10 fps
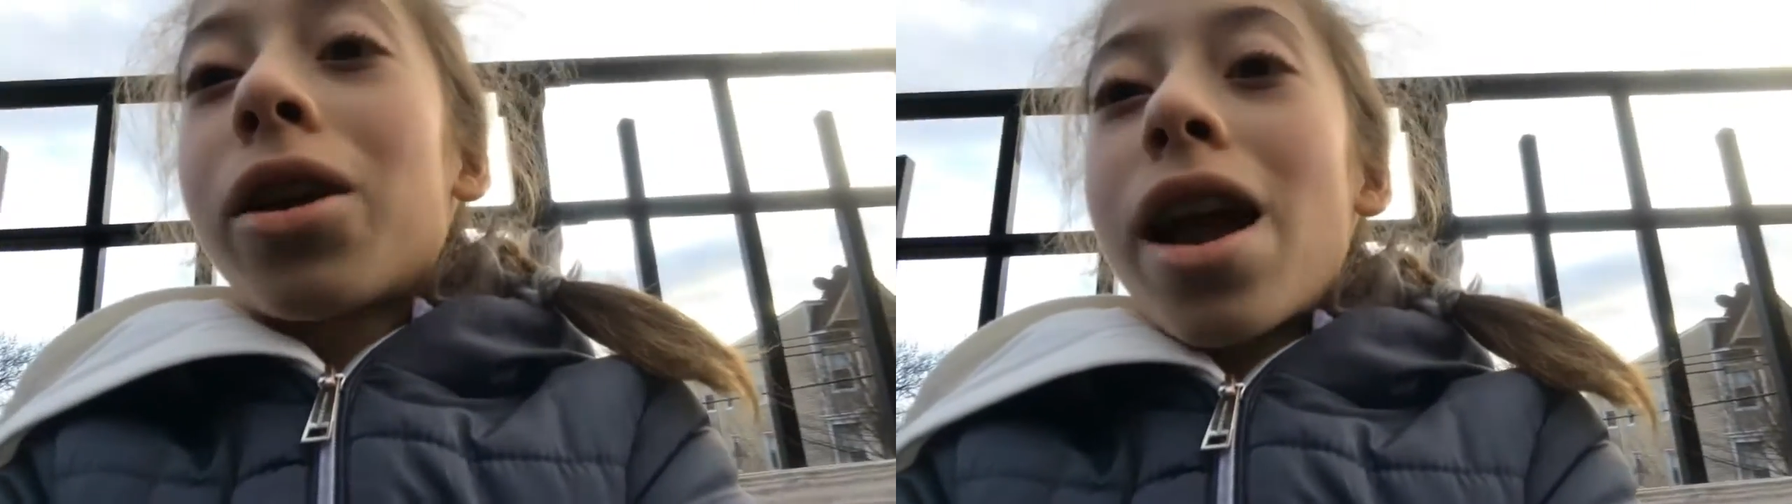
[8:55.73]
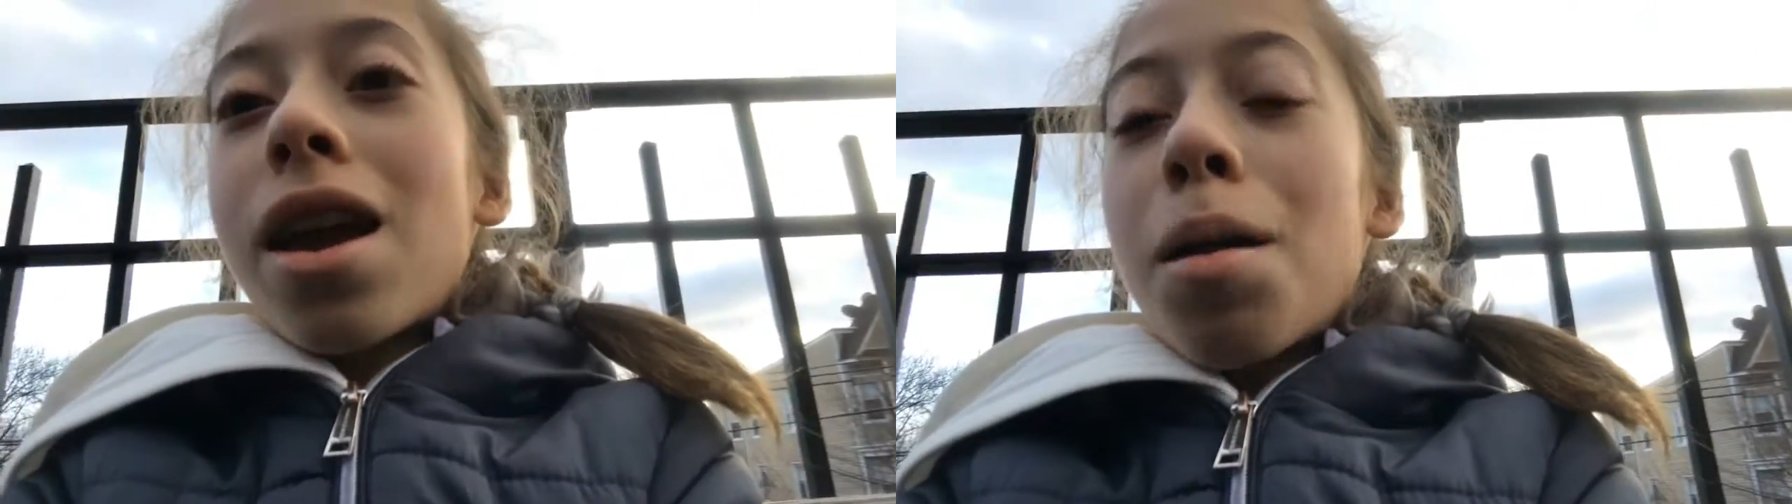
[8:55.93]

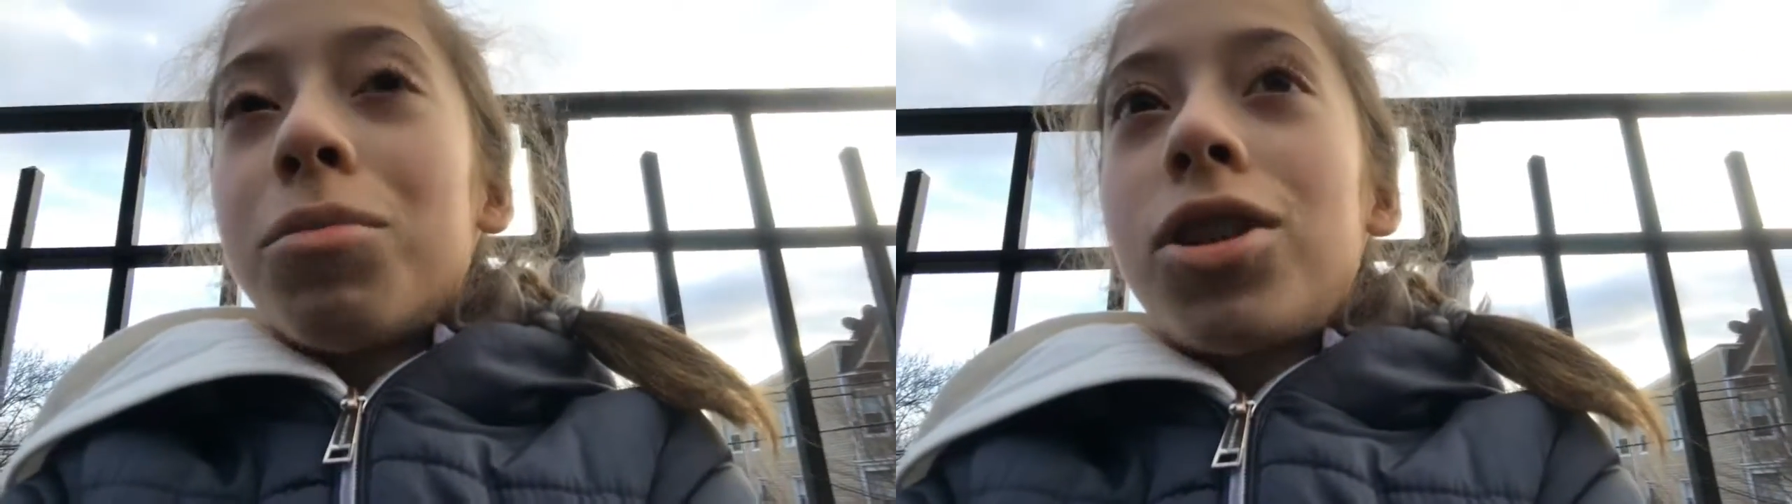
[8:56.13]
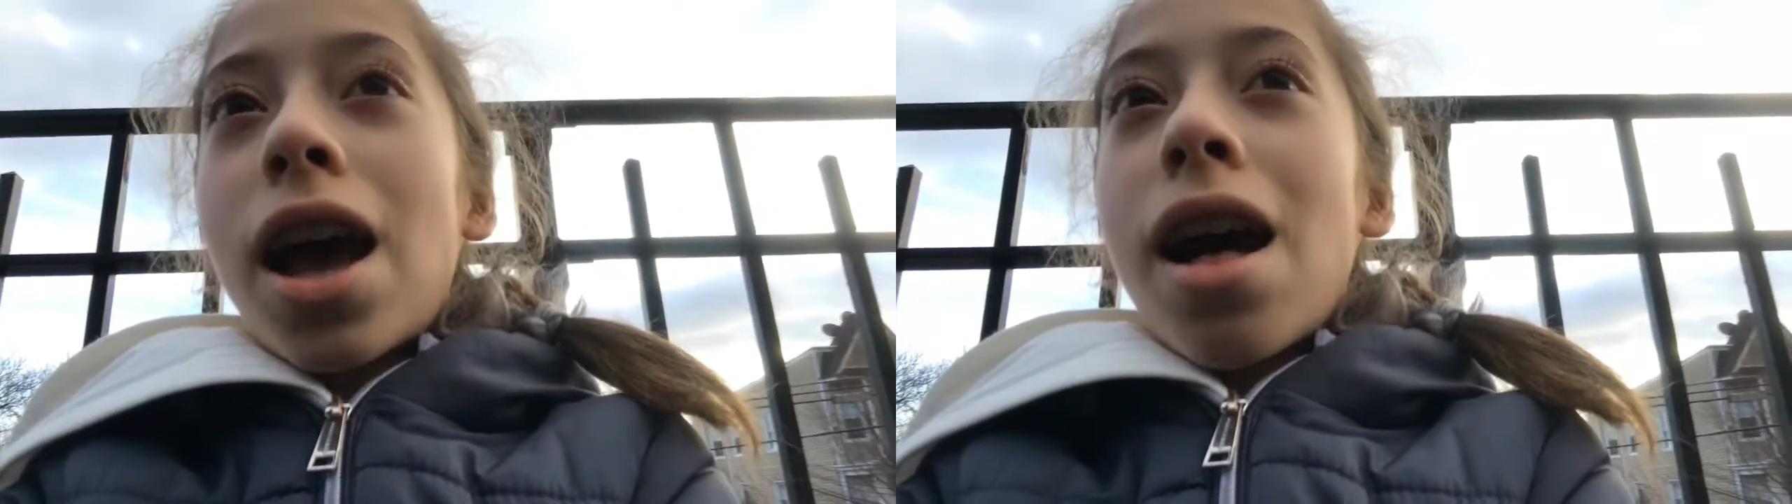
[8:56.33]
3
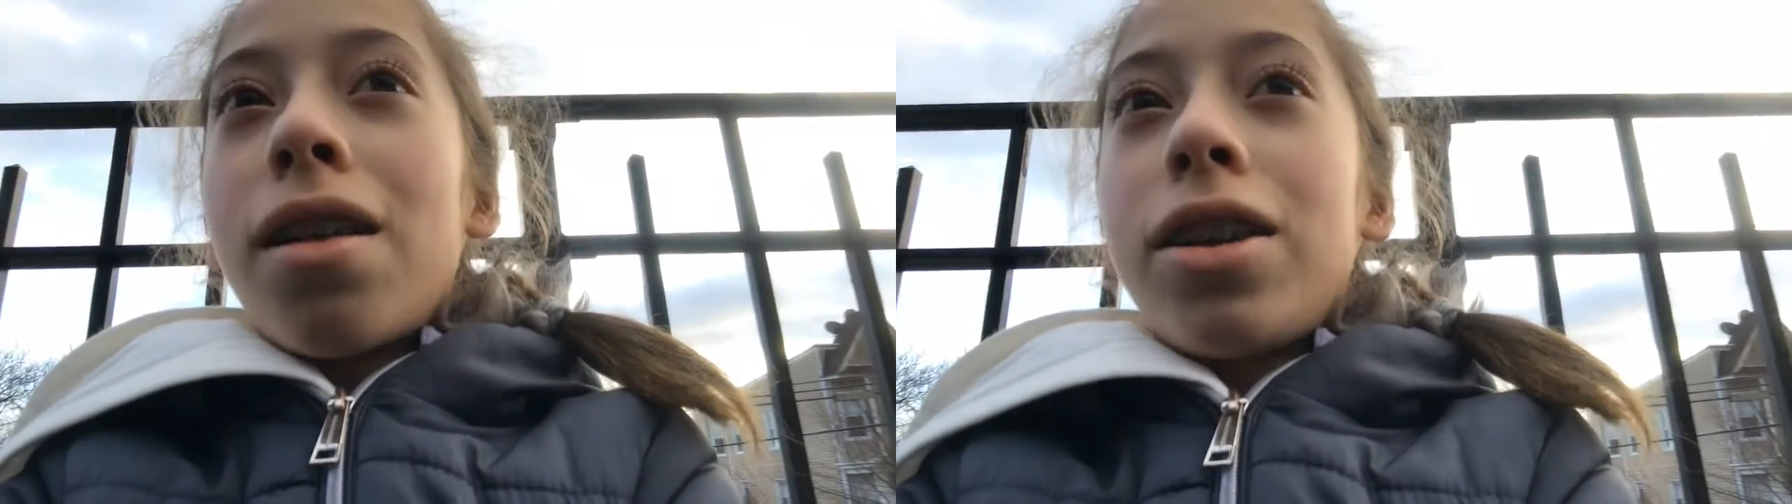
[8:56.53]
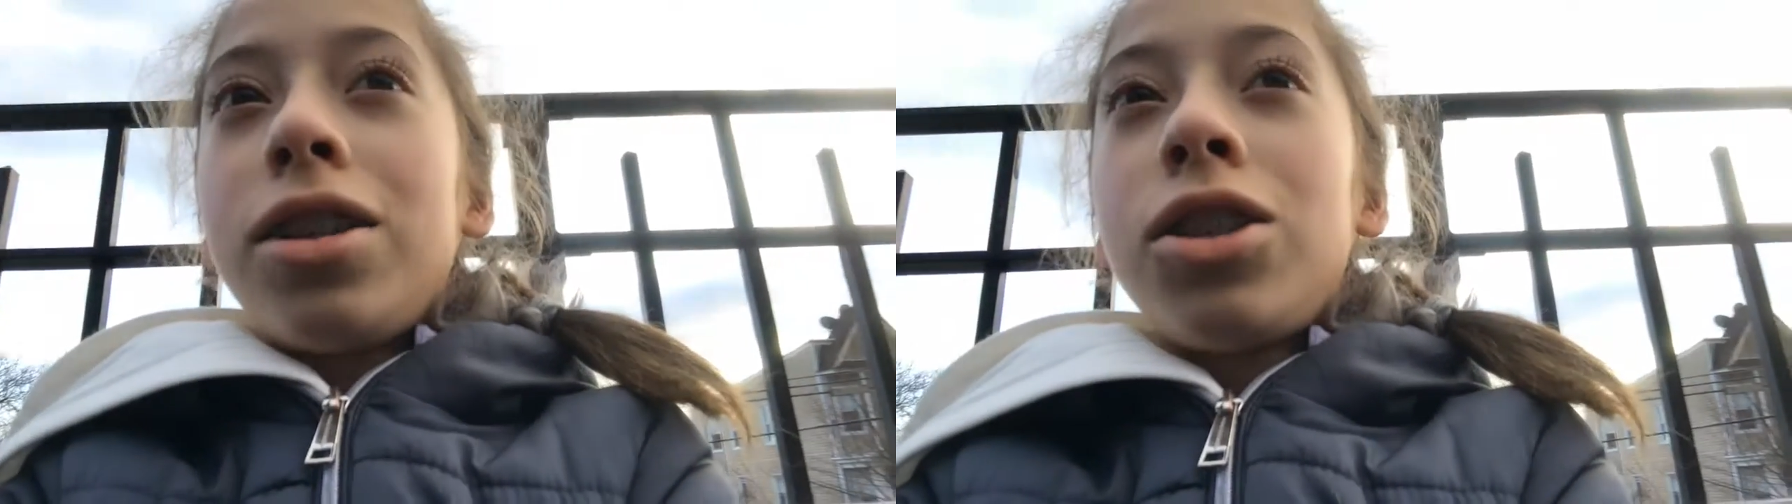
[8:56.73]
a.m.
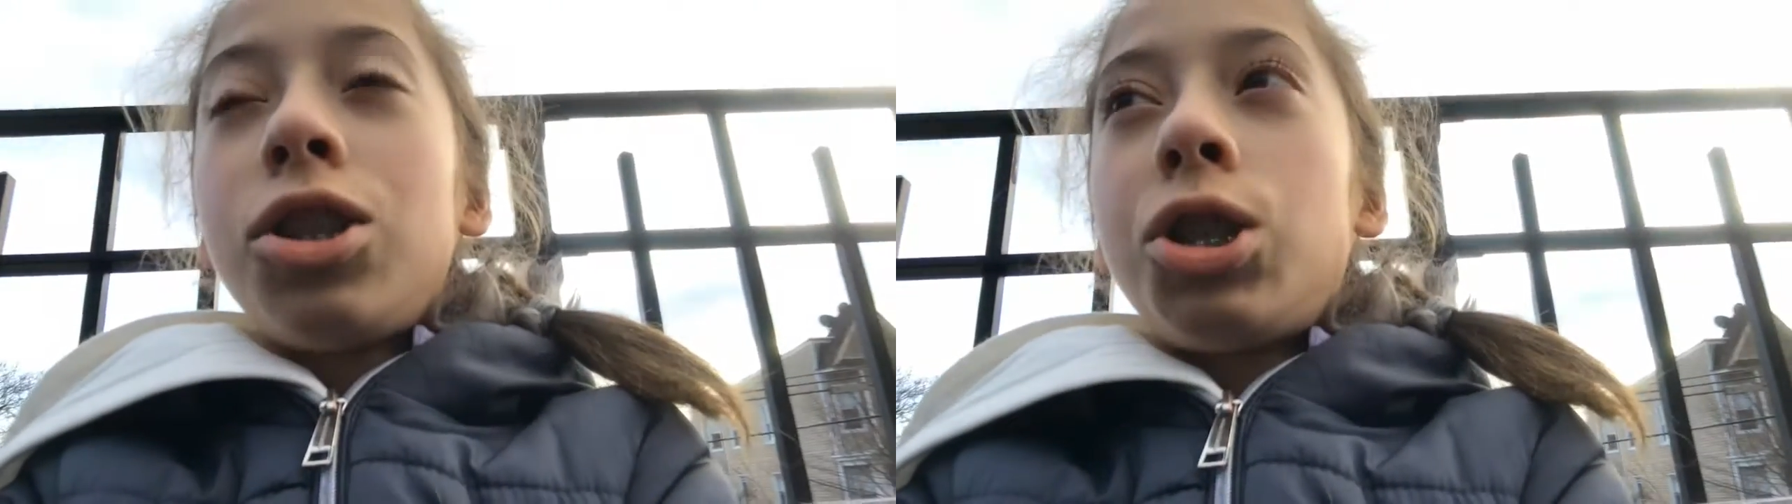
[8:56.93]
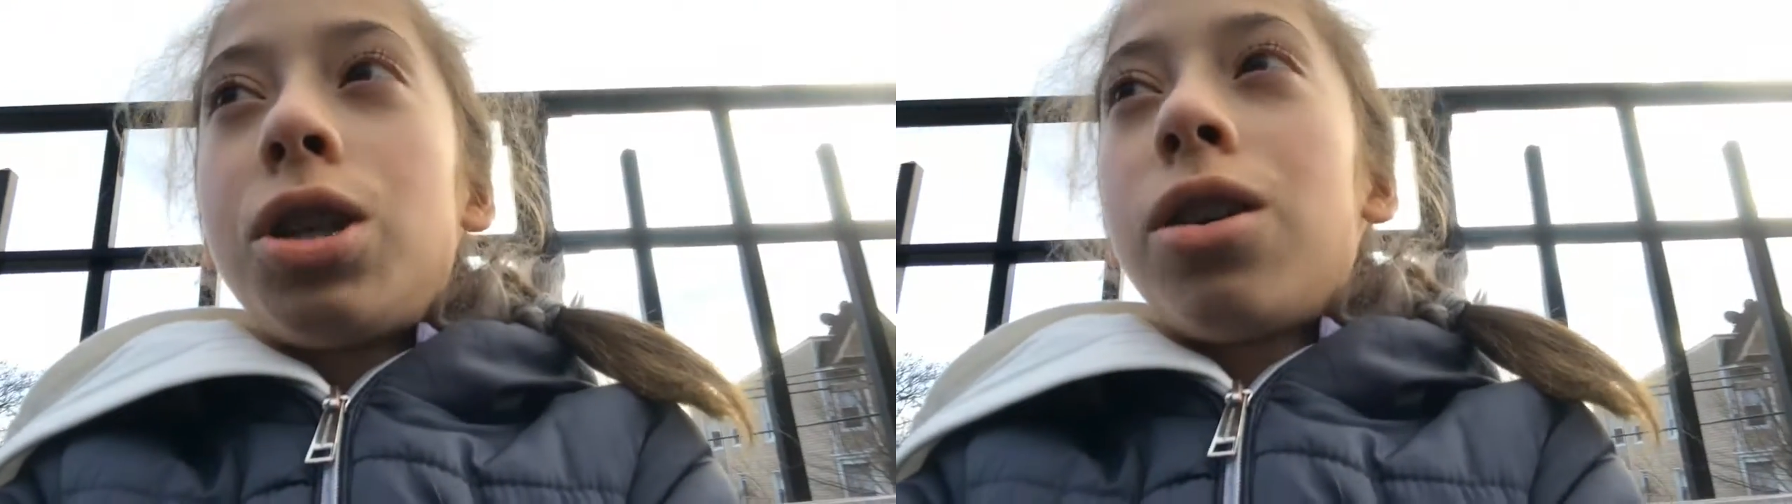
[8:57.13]

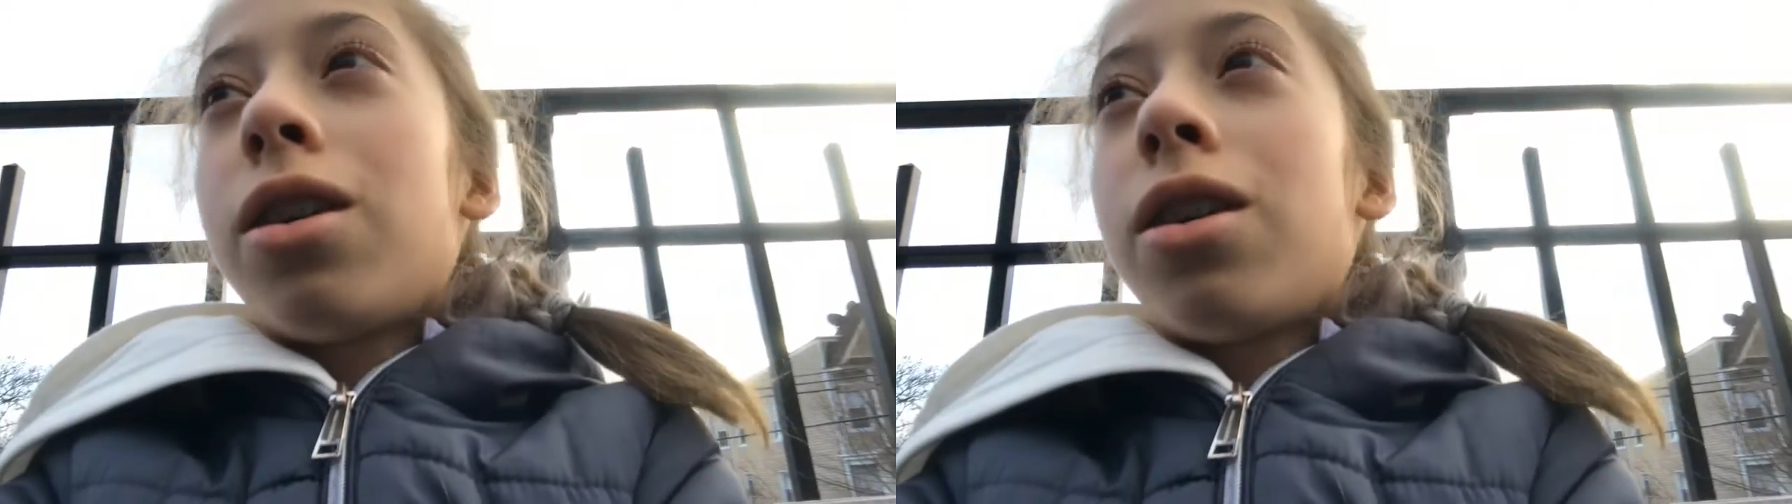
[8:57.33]
challenge,